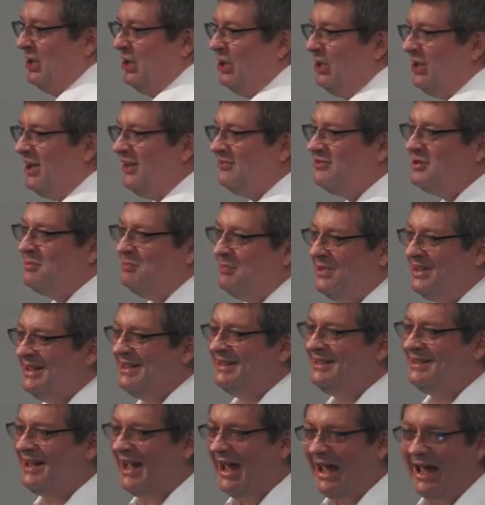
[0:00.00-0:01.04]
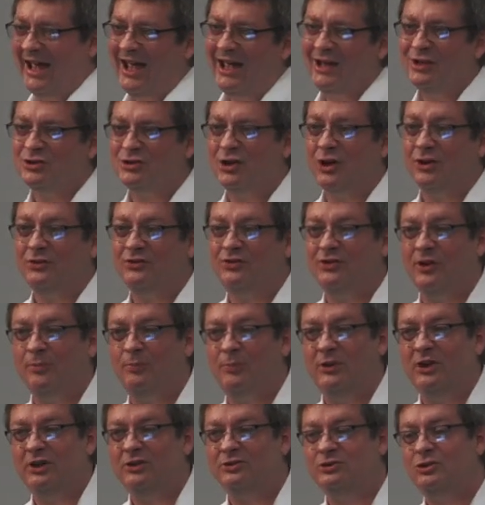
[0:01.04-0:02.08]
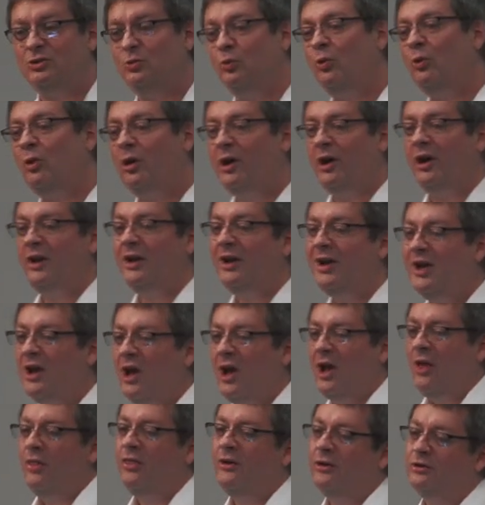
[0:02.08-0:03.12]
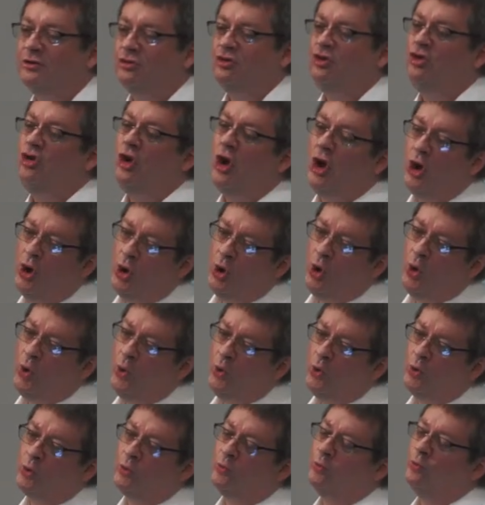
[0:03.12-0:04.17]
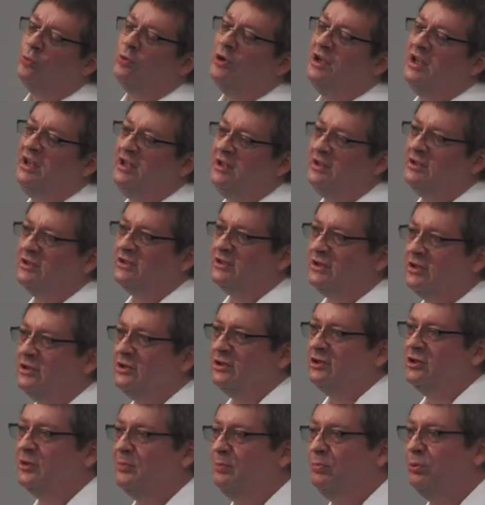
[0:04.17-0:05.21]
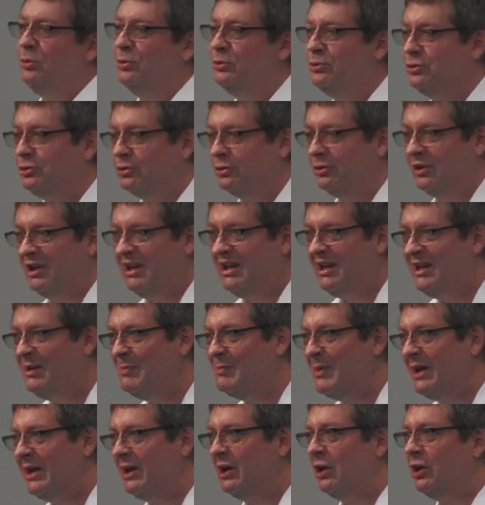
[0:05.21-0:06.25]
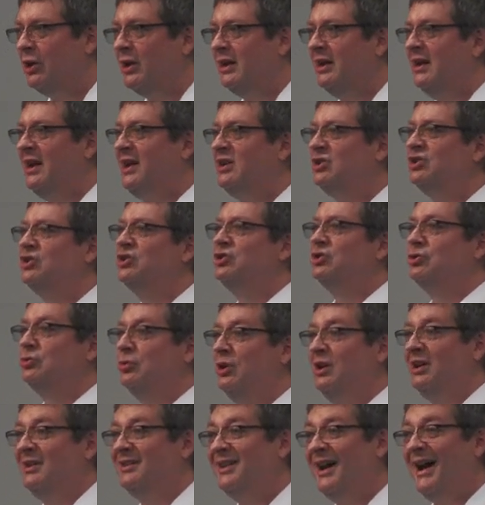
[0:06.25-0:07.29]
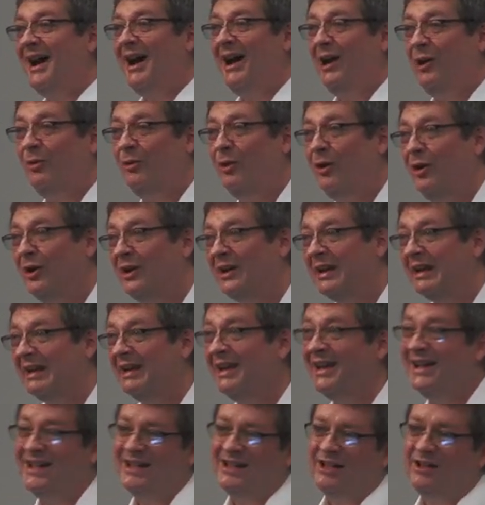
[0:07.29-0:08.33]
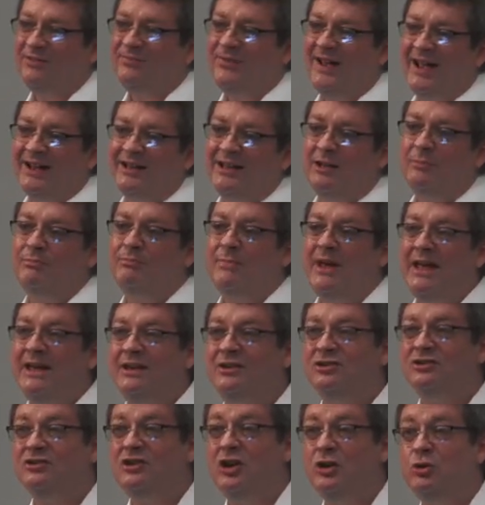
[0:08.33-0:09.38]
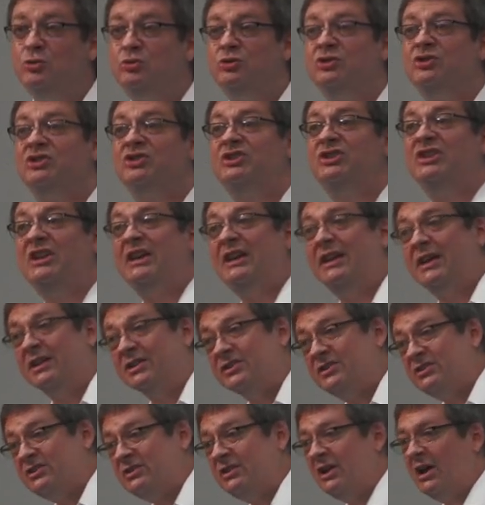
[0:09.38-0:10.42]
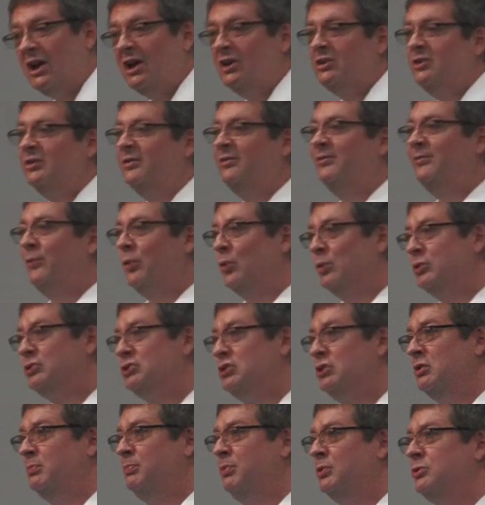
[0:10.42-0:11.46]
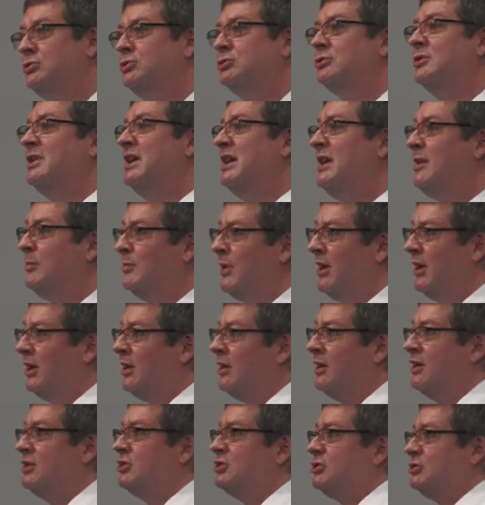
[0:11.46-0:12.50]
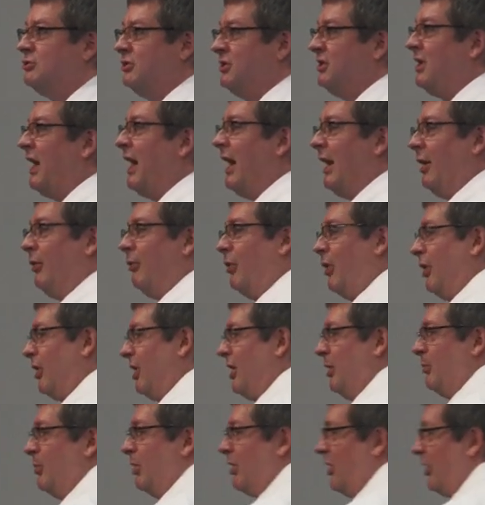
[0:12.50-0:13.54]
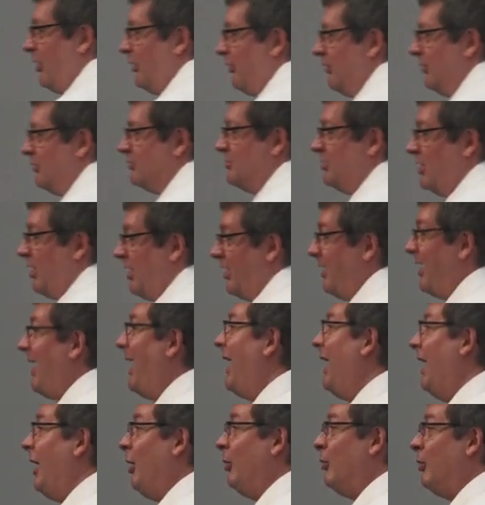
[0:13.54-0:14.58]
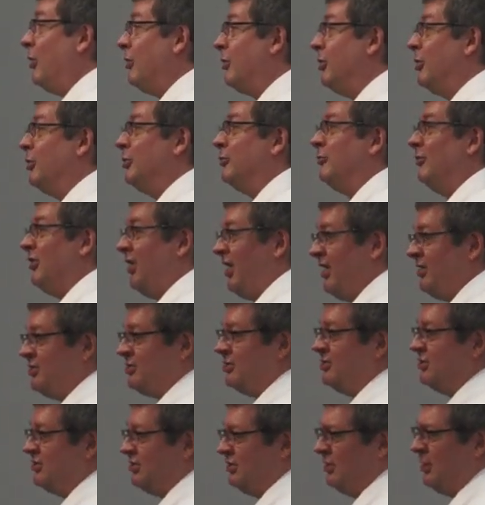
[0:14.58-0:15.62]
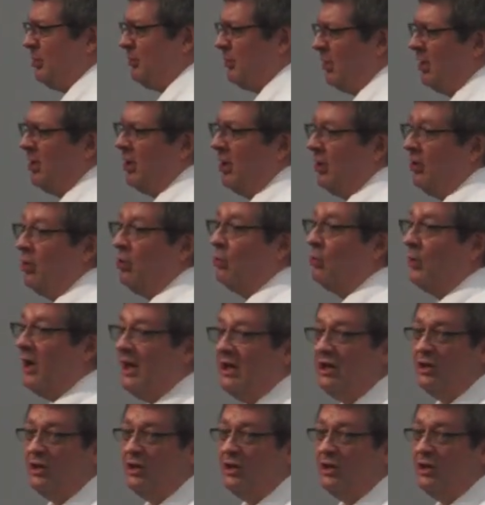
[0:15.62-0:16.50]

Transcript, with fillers: You can have as many tags off something as you want. There's no reason to put your email in a strict hierarchy. In fact, it makes no sense to force you to put your email in a strict hierarchy because there's not a hierarchical relationship the way